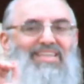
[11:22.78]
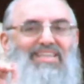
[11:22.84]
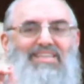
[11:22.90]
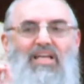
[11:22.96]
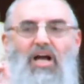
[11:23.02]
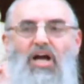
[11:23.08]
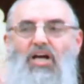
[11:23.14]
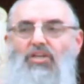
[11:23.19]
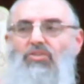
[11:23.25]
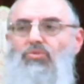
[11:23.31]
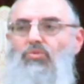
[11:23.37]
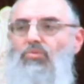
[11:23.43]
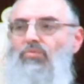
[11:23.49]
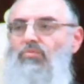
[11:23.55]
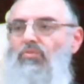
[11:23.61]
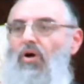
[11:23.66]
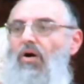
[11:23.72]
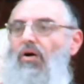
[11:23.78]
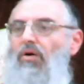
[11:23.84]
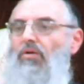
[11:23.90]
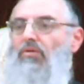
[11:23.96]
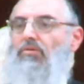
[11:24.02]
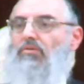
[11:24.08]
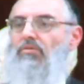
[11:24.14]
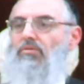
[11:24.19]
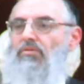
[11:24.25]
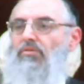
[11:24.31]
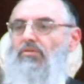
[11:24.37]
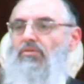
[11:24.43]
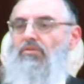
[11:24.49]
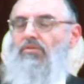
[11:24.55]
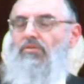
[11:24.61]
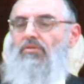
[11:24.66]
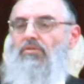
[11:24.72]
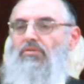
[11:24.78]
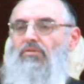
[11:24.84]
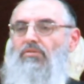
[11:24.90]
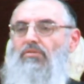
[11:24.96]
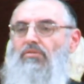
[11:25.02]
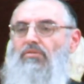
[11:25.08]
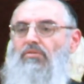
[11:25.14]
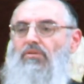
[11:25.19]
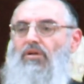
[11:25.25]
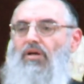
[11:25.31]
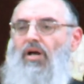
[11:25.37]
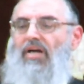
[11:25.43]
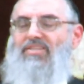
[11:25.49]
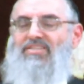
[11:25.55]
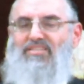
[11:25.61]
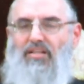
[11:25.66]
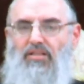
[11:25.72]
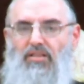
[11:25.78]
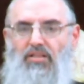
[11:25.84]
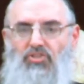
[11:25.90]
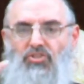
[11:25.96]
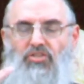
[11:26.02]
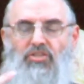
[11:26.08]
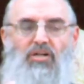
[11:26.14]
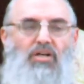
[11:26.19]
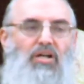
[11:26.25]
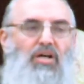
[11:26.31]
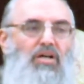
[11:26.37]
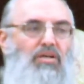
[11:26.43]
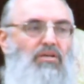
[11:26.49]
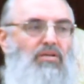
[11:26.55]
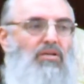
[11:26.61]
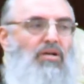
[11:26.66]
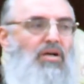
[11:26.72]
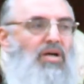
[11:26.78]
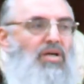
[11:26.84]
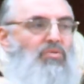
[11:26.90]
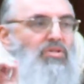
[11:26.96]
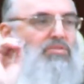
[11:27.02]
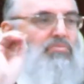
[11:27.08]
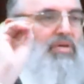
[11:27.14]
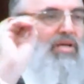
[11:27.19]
did I do wrong? I said Lashon Hara. I was